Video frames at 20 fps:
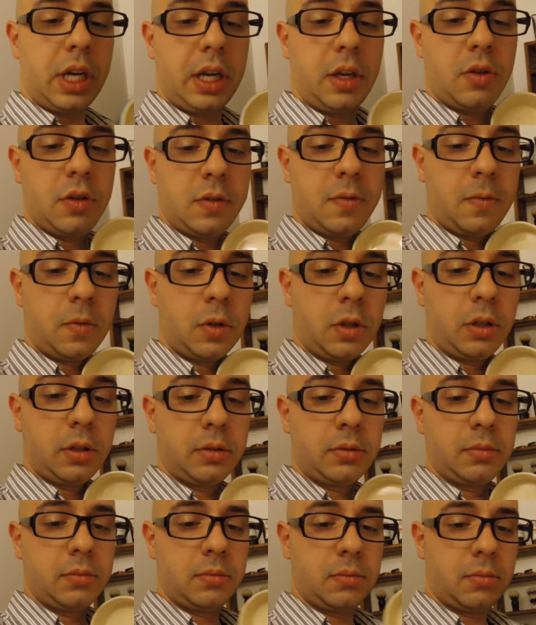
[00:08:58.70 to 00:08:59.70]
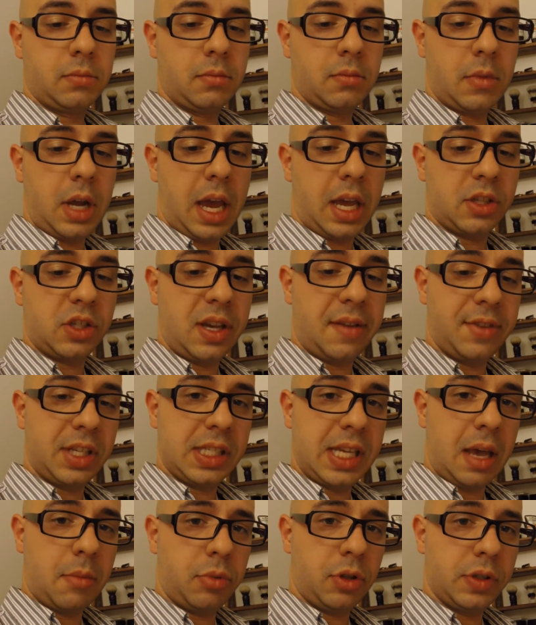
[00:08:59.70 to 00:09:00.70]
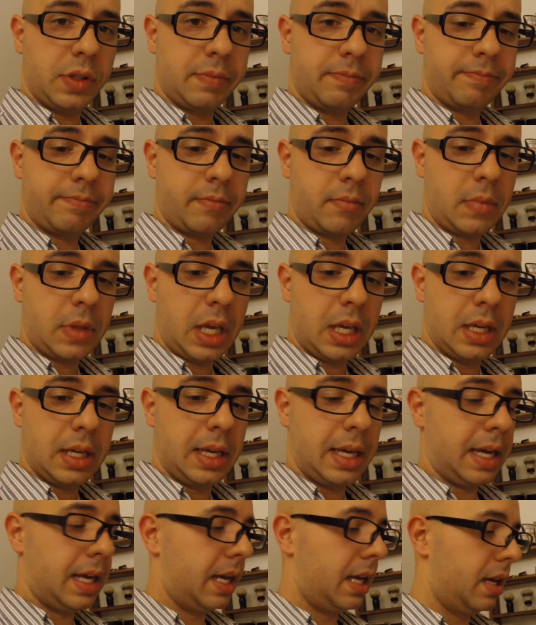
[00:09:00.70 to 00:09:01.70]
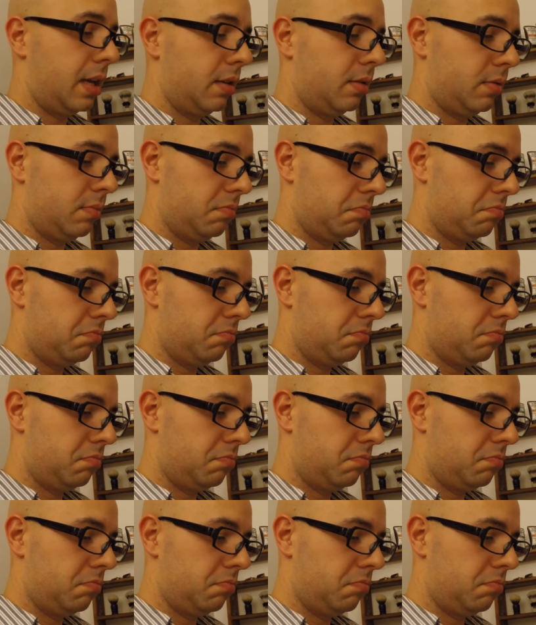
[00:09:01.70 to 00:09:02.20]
that I use for shaving samples. And,